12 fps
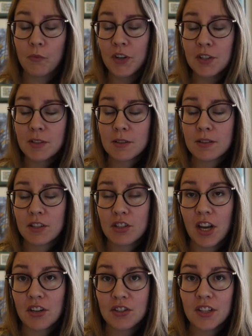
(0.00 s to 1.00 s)
first
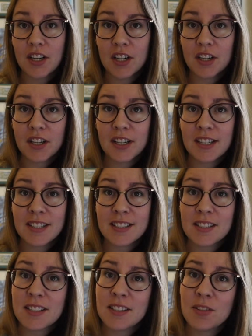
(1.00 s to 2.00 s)
suggestion here
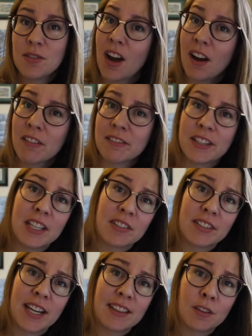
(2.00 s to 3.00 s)
is do not
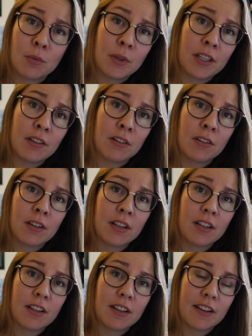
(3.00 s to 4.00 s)
recreate the
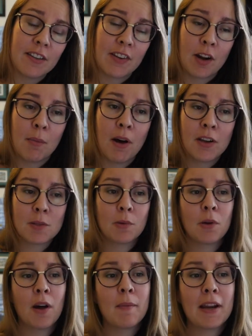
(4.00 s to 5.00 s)
wheel if at all
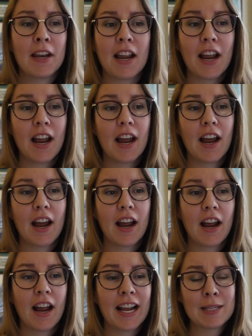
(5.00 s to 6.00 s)
possible. I mean,
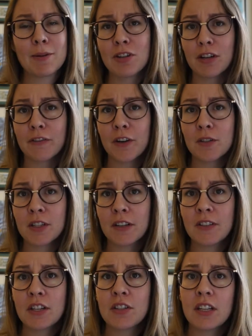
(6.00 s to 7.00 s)
especially in your first
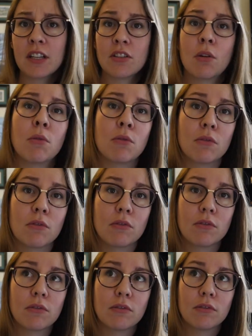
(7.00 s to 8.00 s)
year of teaching, don't
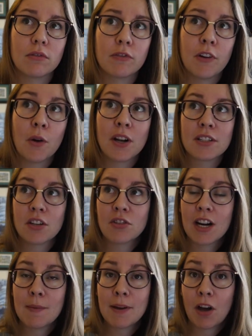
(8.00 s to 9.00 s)
focus on
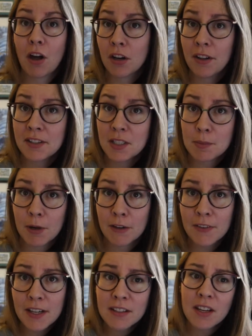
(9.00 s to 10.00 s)
trying to make all your lessons
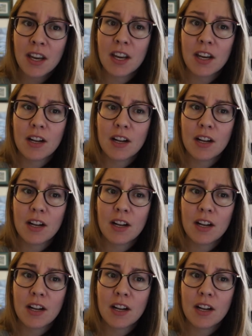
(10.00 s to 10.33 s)
perfect.